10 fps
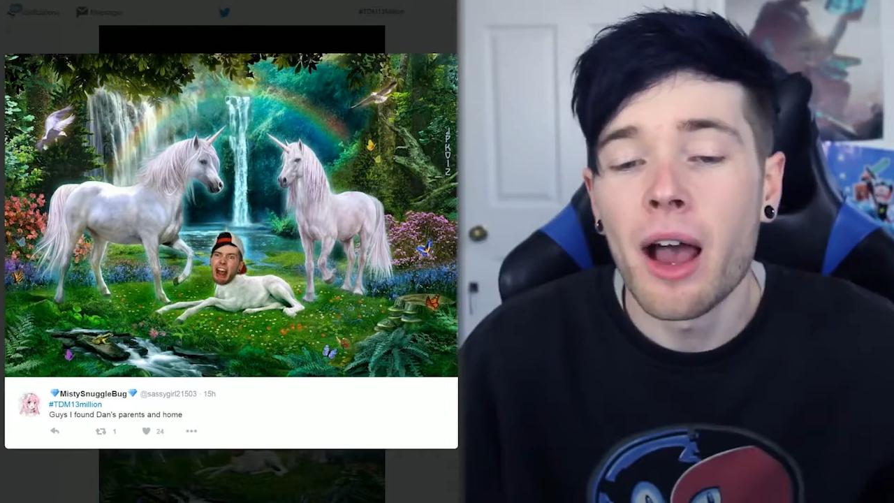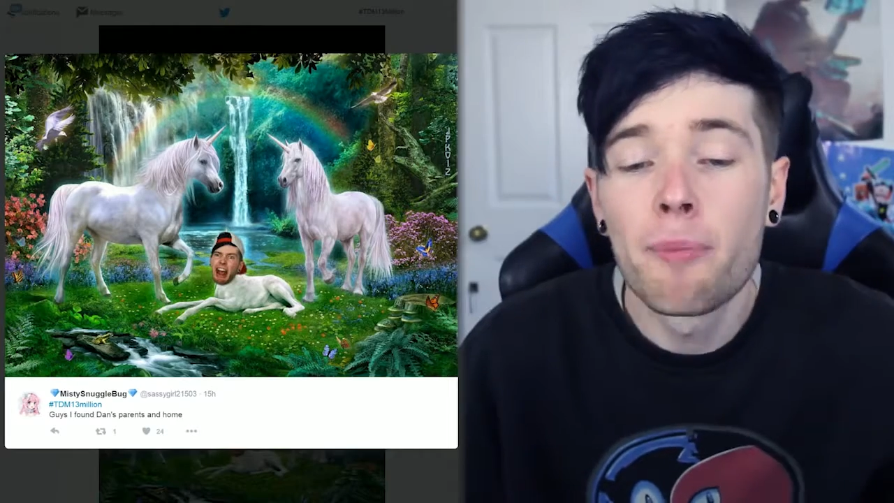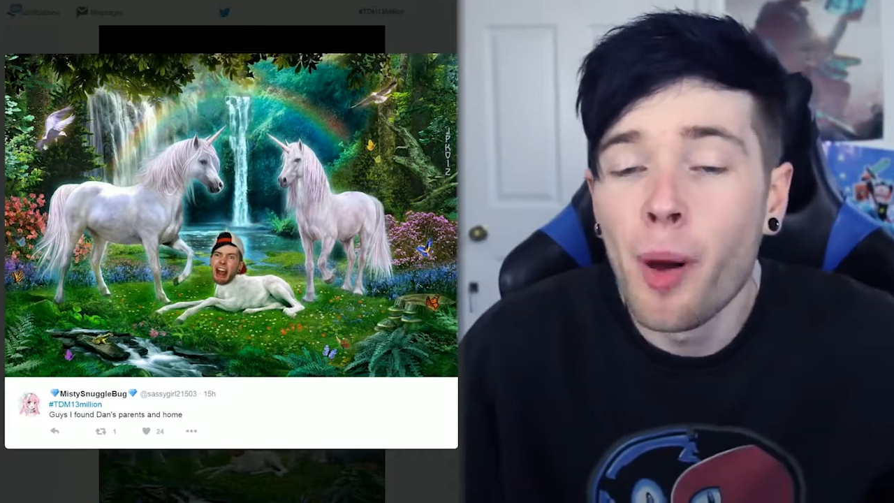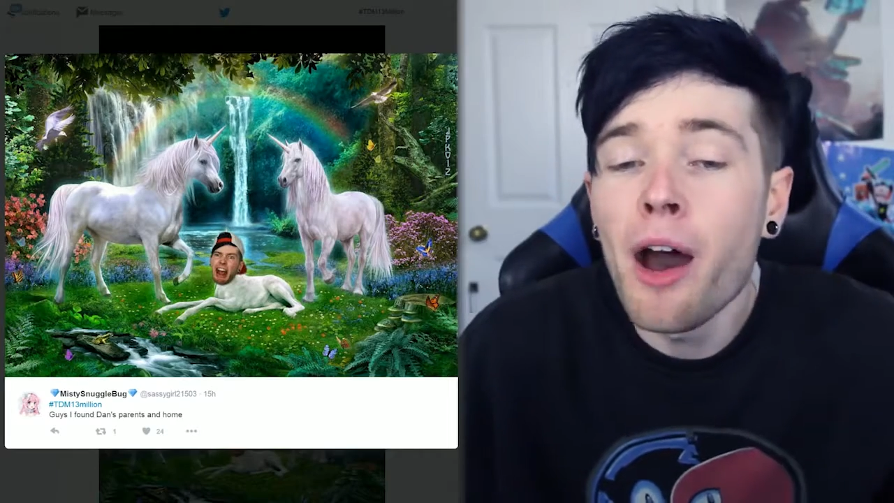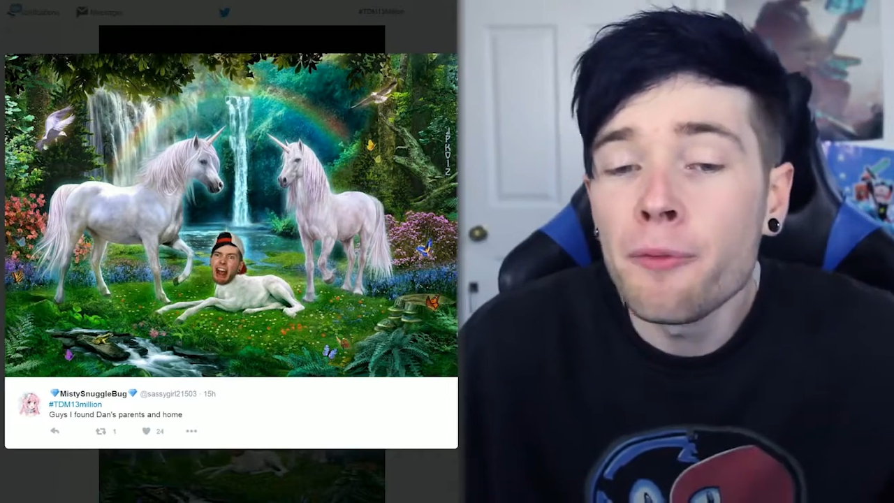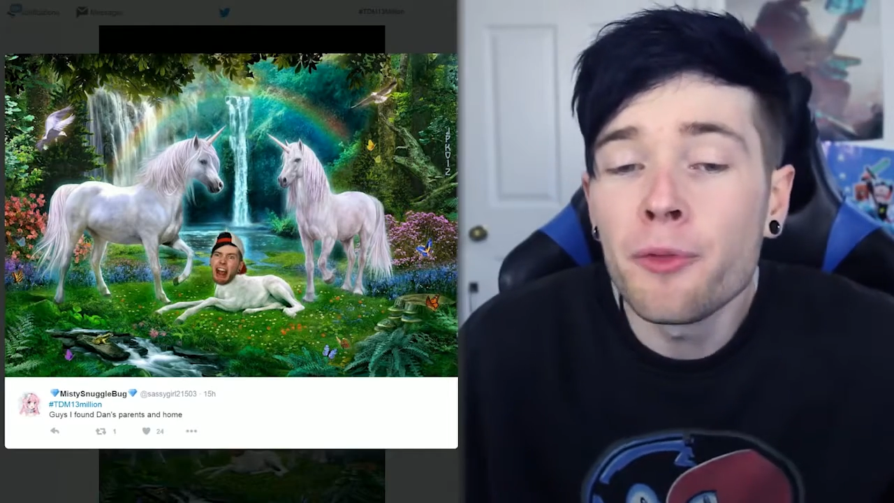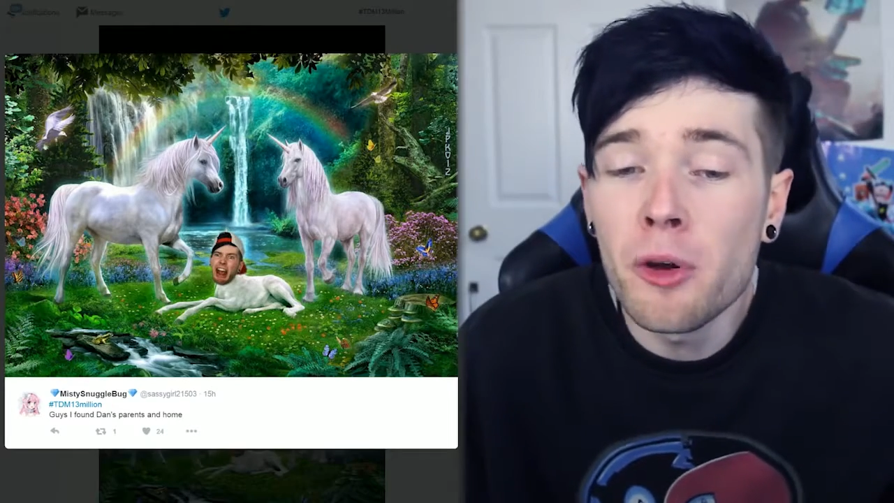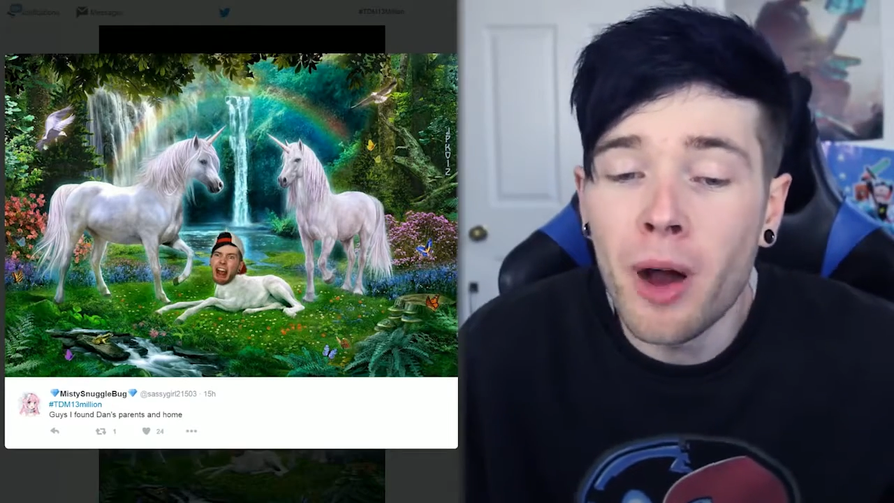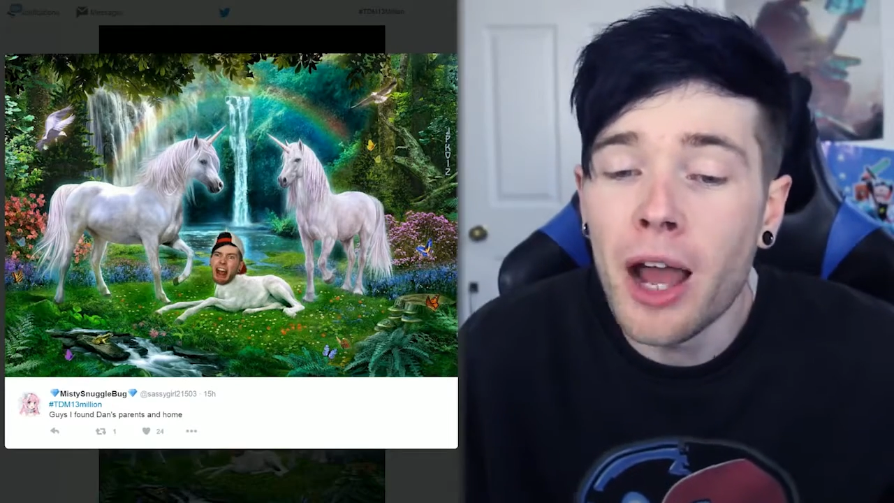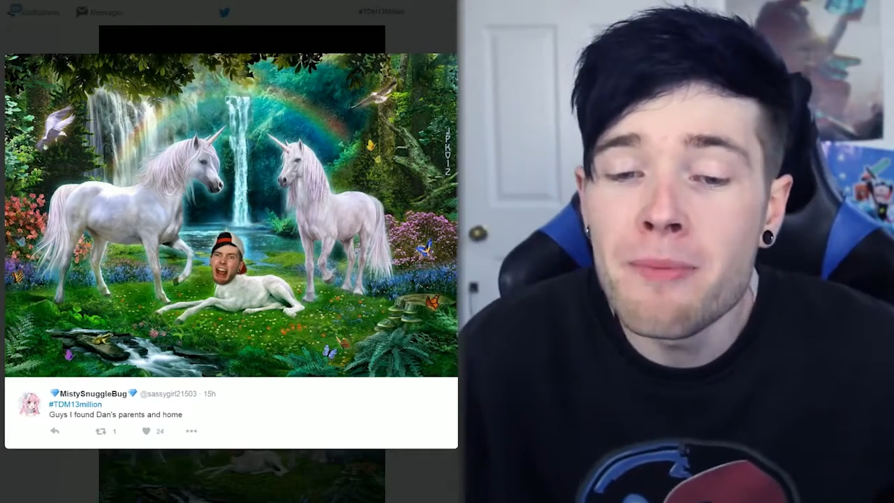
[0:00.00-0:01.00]
Apart
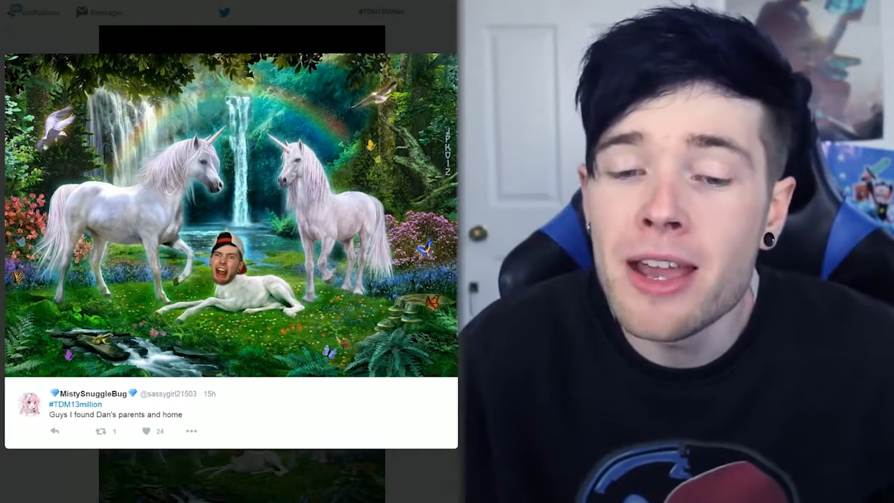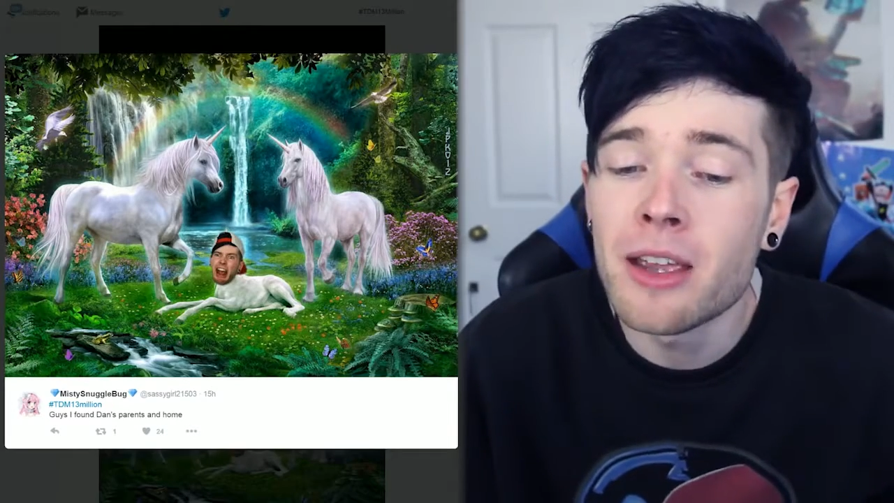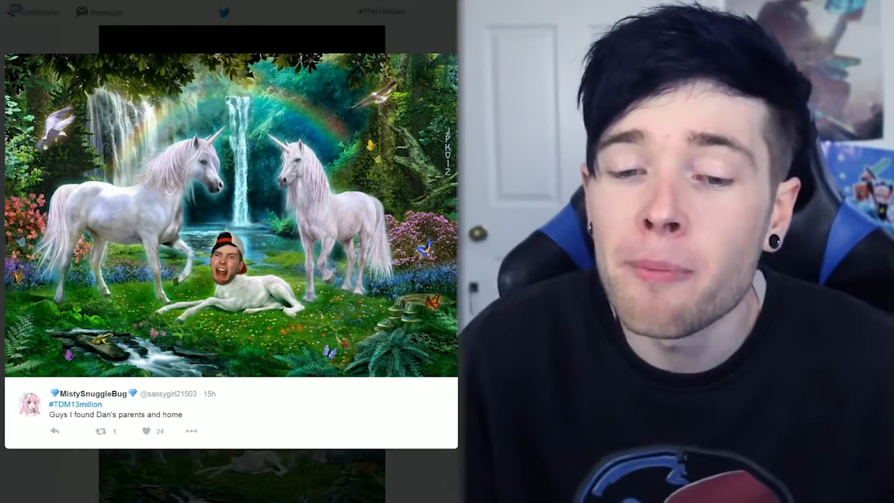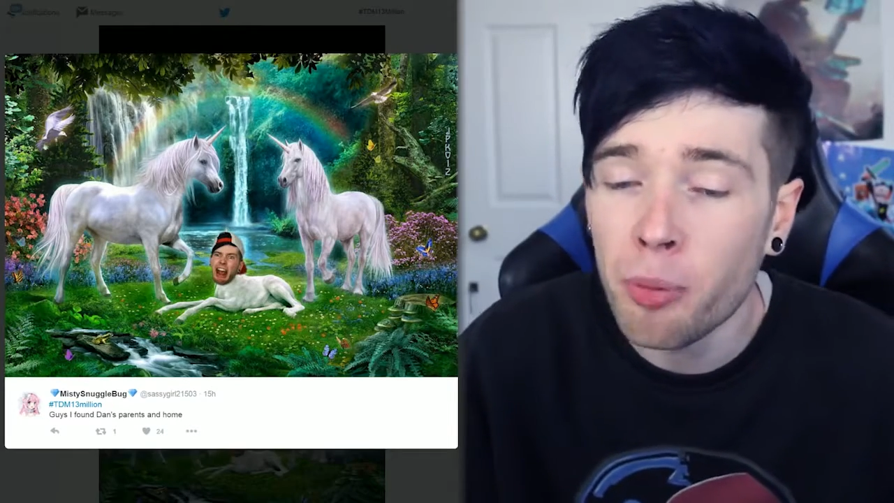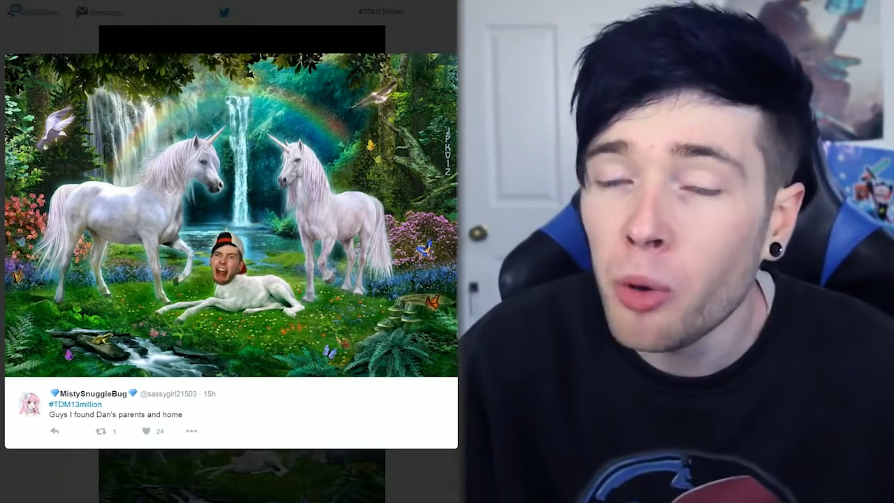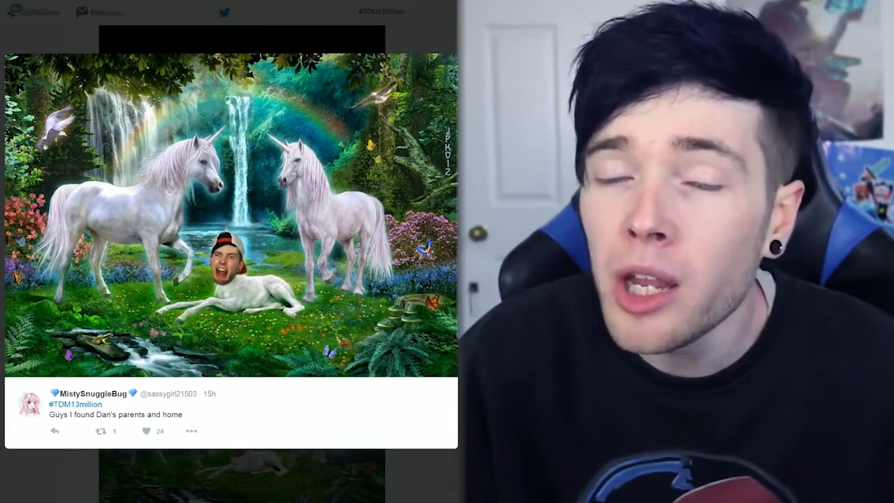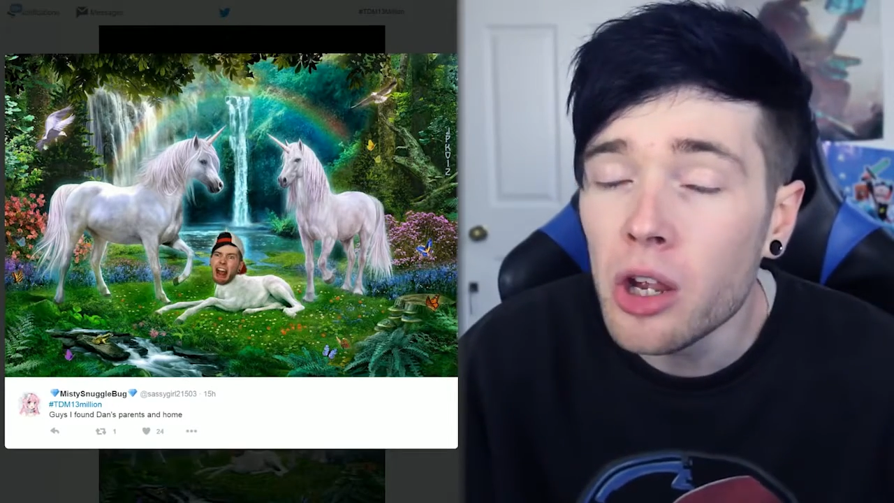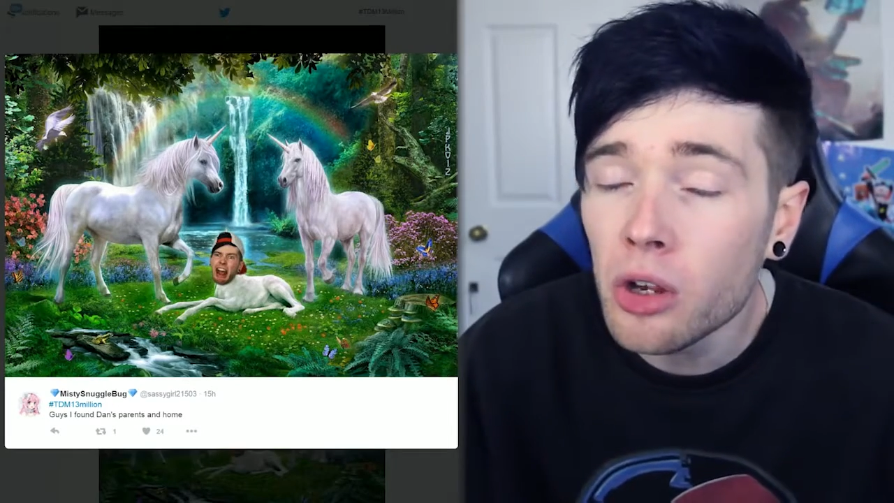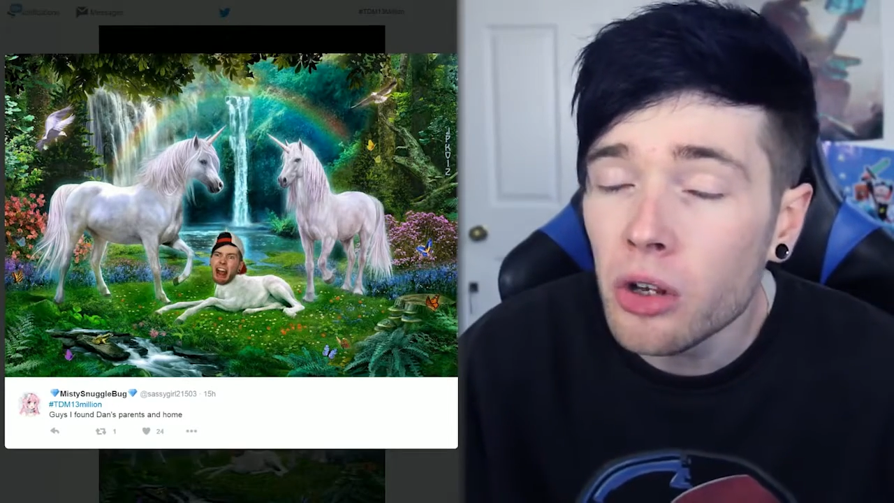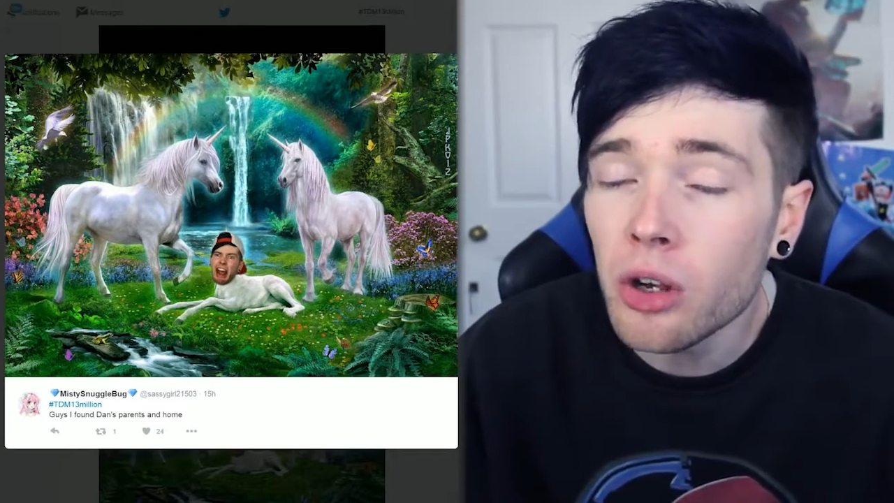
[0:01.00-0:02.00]
from, I make a pretty
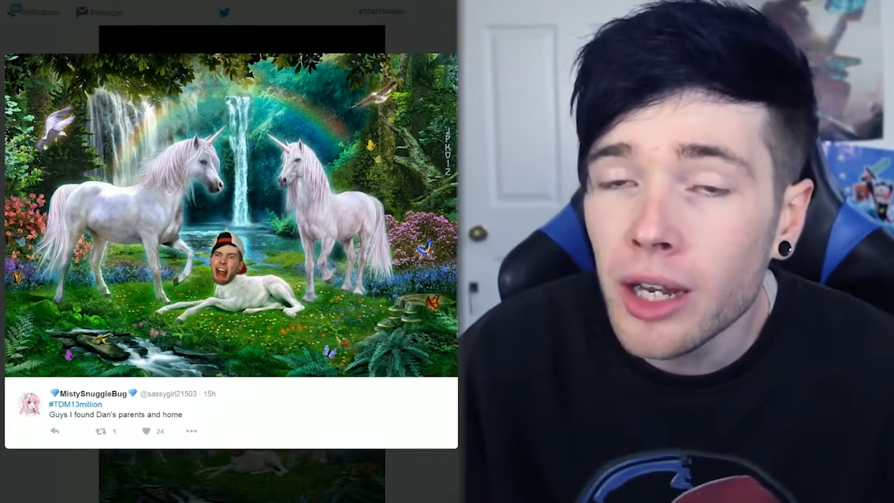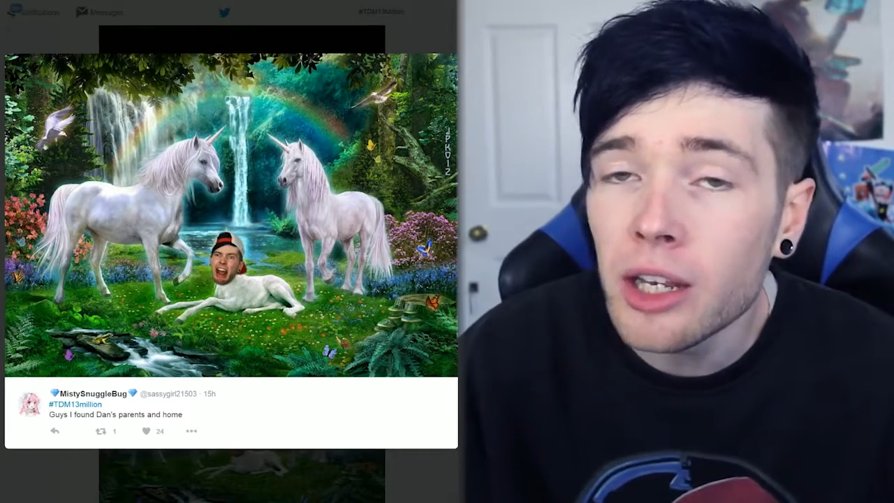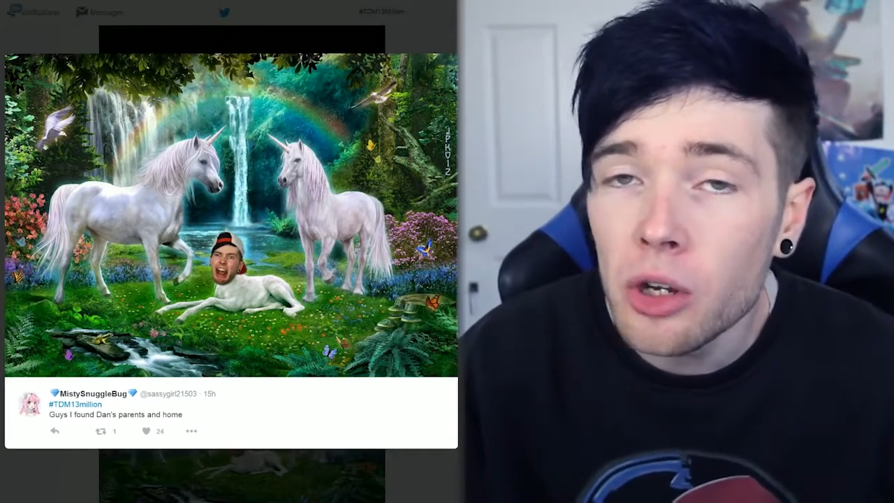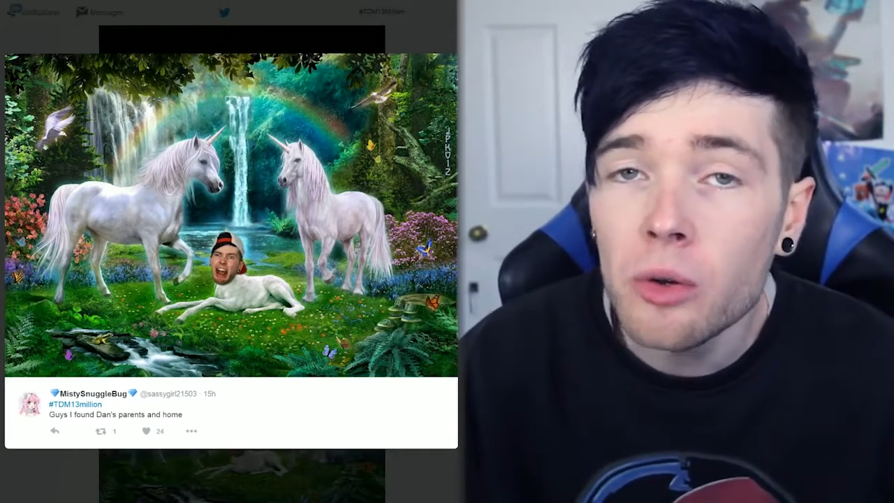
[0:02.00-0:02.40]
good looking